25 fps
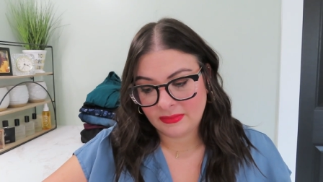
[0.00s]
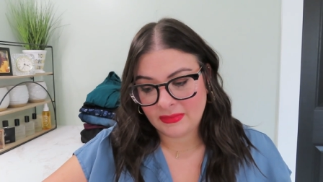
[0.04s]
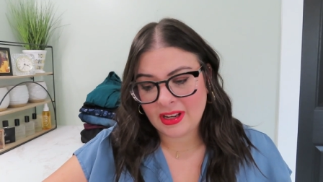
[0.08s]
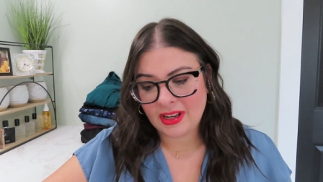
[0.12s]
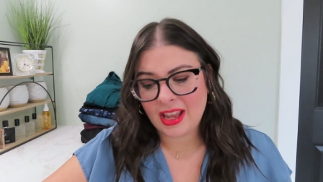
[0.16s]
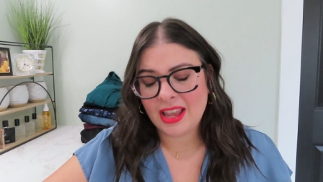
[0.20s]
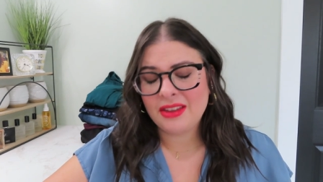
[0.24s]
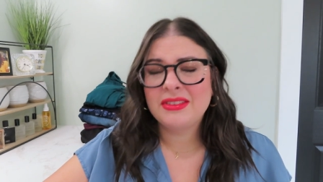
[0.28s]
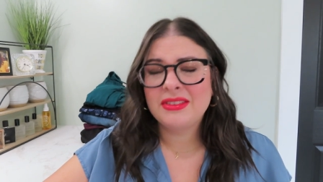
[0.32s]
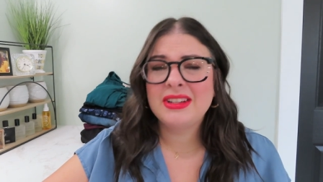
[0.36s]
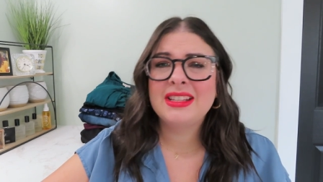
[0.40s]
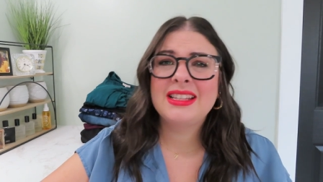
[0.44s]

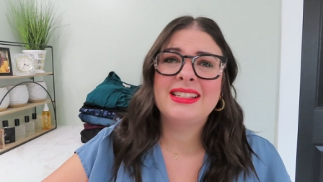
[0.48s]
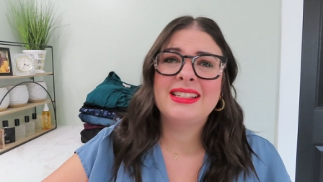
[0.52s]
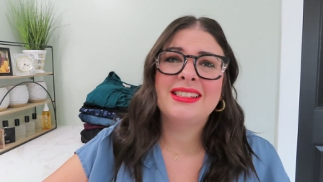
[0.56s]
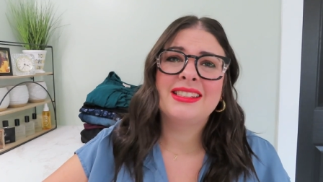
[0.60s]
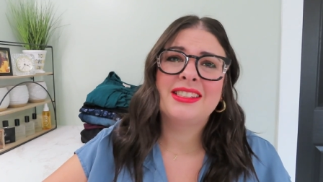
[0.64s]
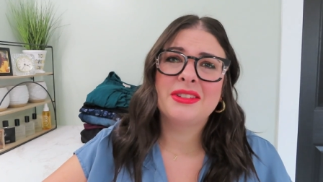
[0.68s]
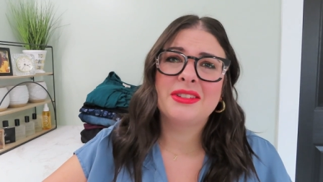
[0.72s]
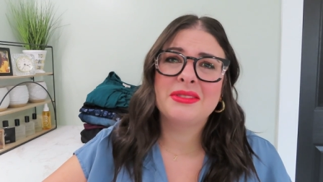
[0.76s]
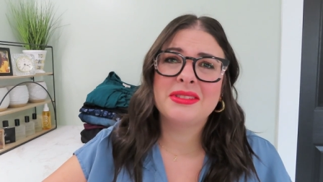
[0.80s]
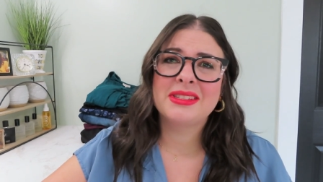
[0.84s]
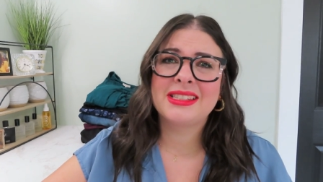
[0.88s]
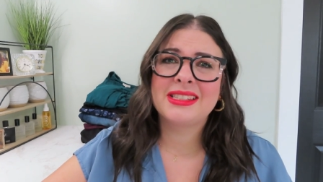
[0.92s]
Everything's
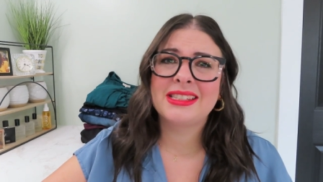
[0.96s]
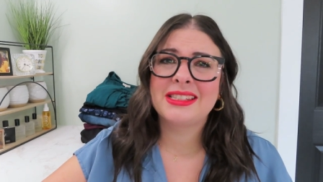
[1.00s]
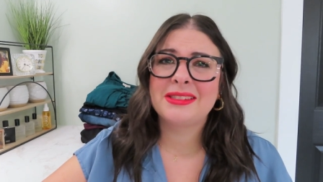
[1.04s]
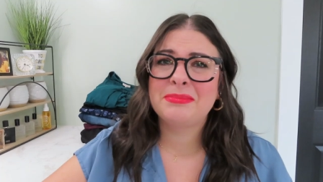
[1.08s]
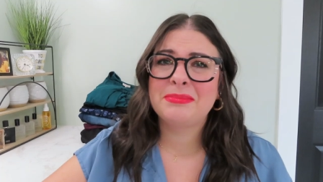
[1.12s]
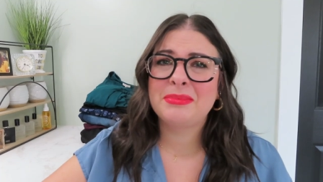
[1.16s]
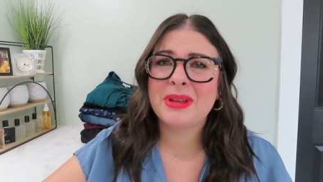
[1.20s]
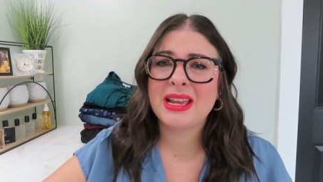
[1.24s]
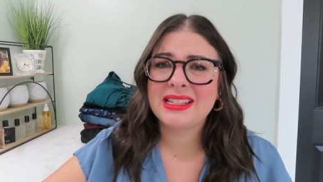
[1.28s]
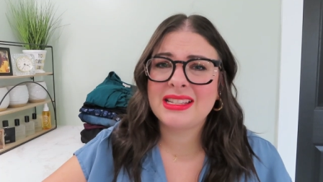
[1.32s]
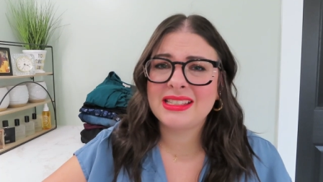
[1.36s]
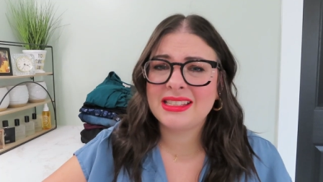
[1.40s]
so
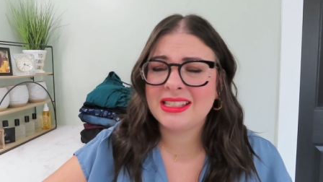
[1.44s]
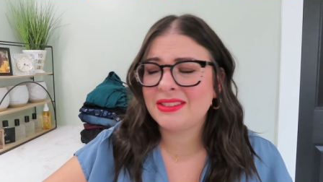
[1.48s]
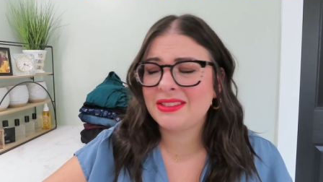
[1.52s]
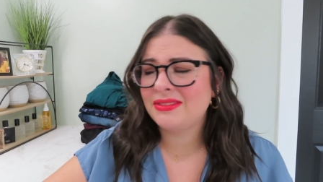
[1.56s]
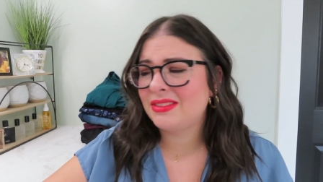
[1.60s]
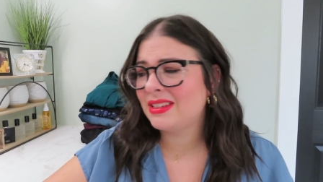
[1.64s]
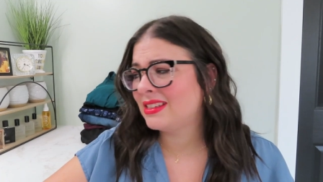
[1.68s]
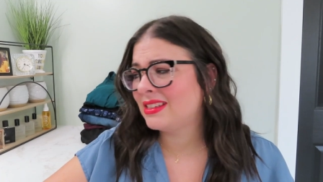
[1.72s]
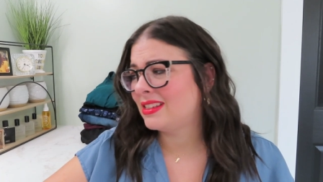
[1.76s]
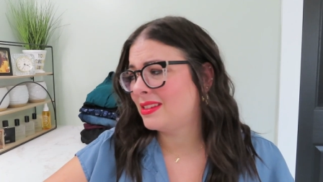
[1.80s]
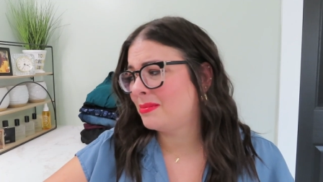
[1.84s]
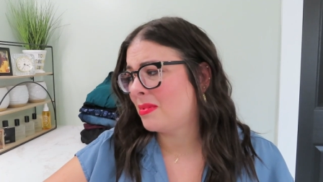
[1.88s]
expensive
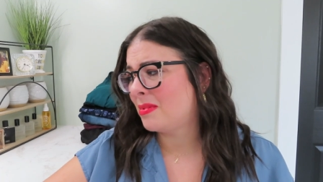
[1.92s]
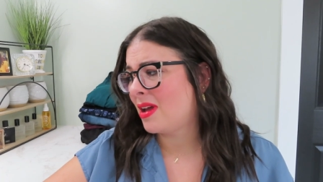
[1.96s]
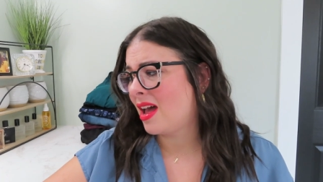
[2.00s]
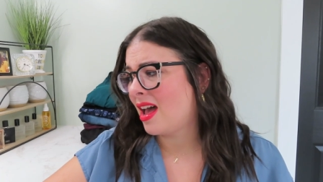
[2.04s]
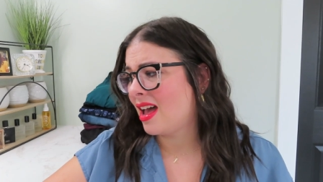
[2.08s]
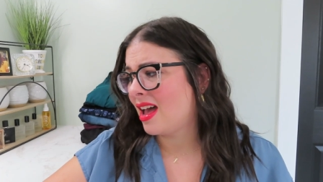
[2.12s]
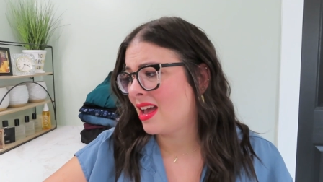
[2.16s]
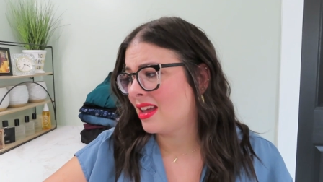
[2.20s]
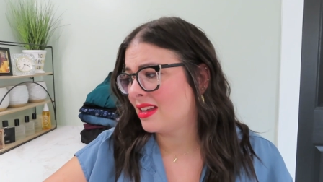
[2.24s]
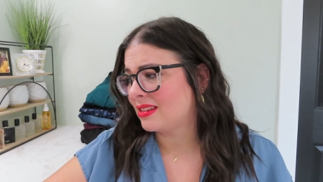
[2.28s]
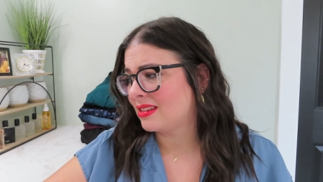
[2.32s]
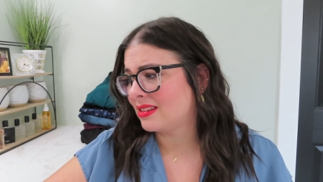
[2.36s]
this
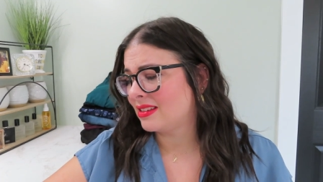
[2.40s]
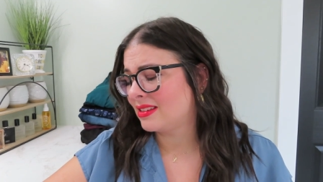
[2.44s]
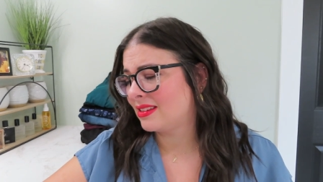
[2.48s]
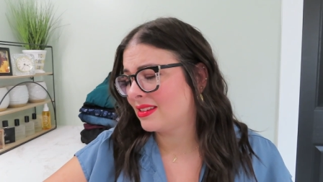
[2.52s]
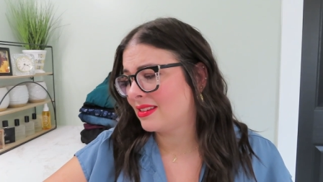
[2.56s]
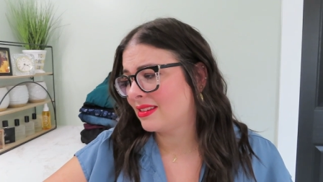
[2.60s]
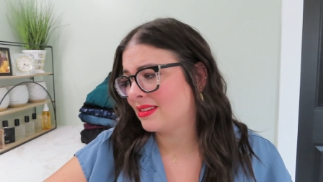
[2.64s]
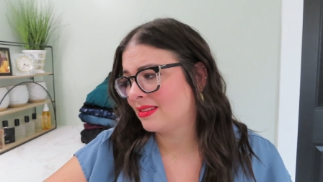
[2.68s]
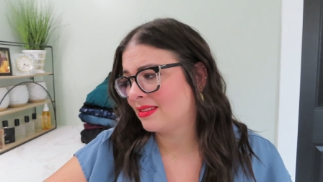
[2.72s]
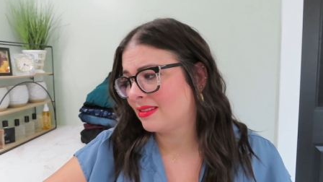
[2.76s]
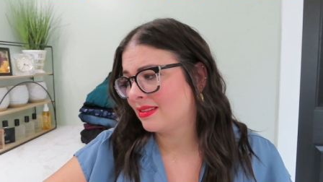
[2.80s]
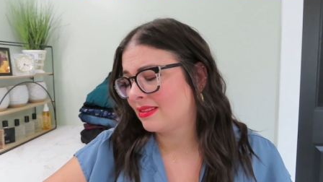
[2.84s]
box.